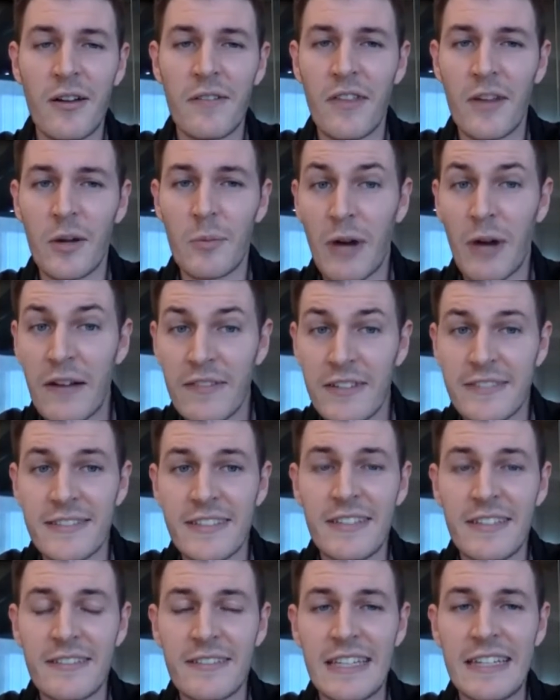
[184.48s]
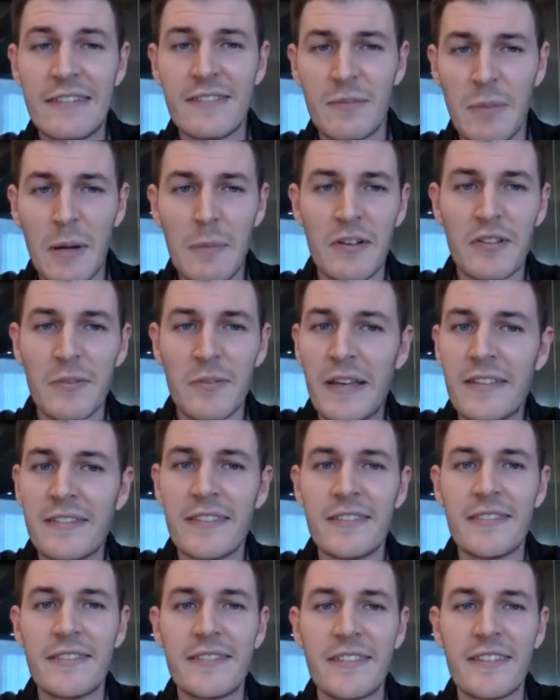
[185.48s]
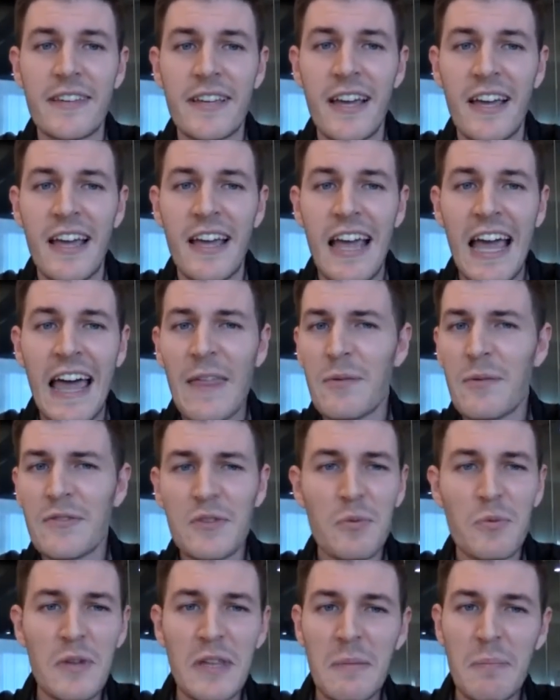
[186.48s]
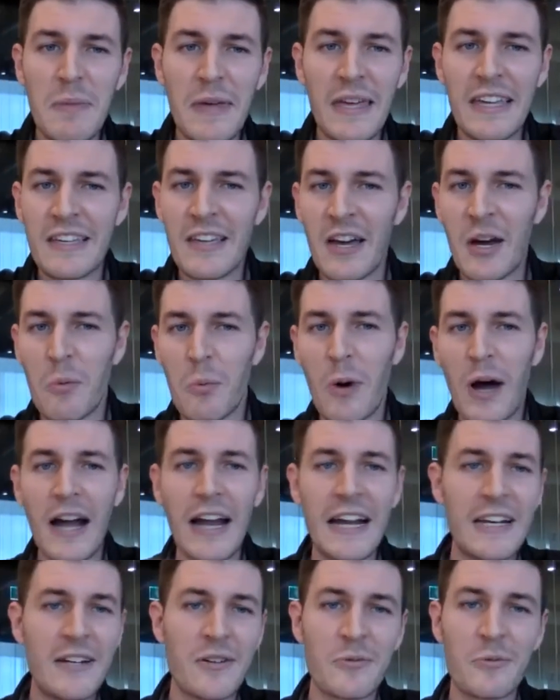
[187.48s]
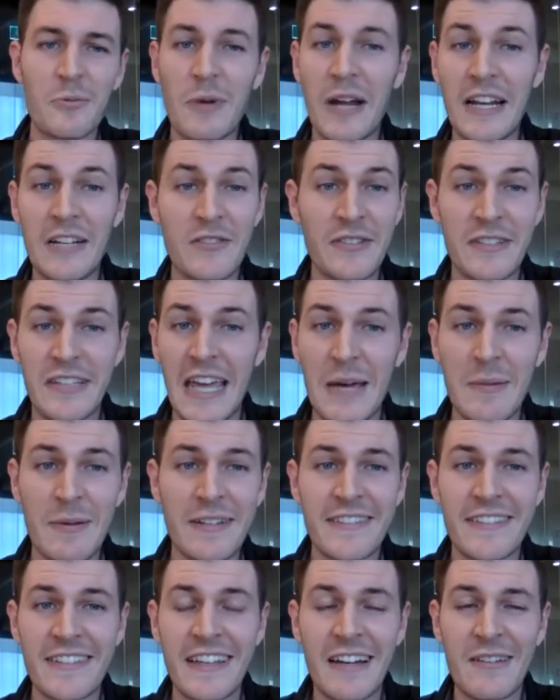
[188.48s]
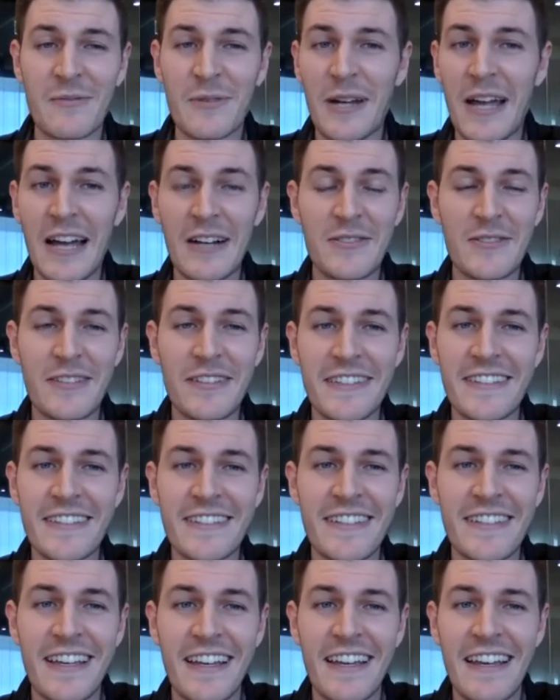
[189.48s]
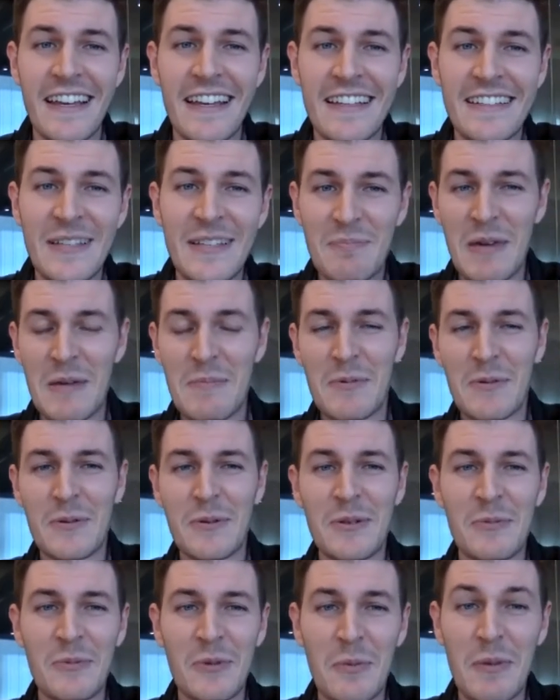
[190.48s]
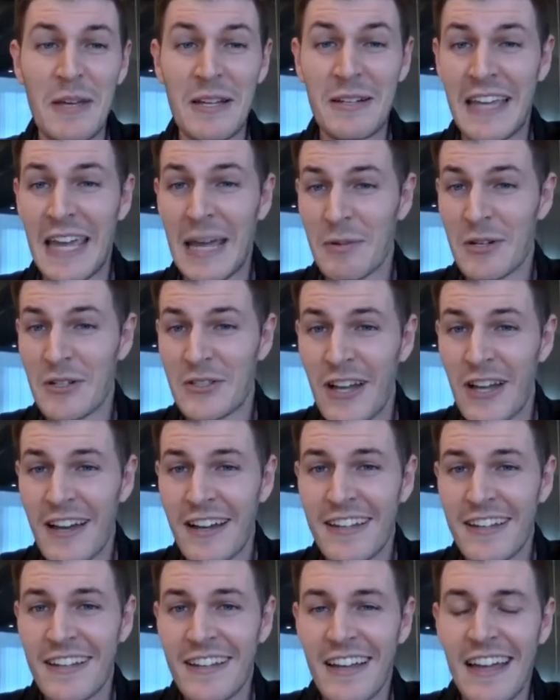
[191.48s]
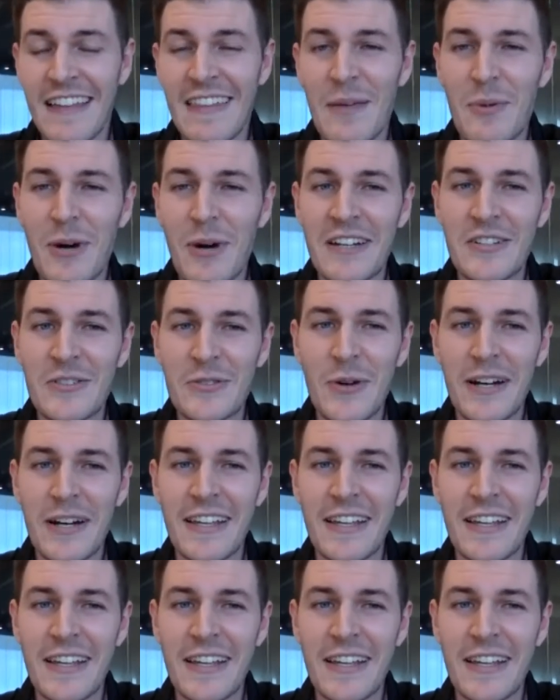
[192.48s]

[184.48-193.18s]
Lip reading: their privacy, even in public spaces. And there was just a wide range and gamut of reactions. Some people were a bit camera shy, and they wanted to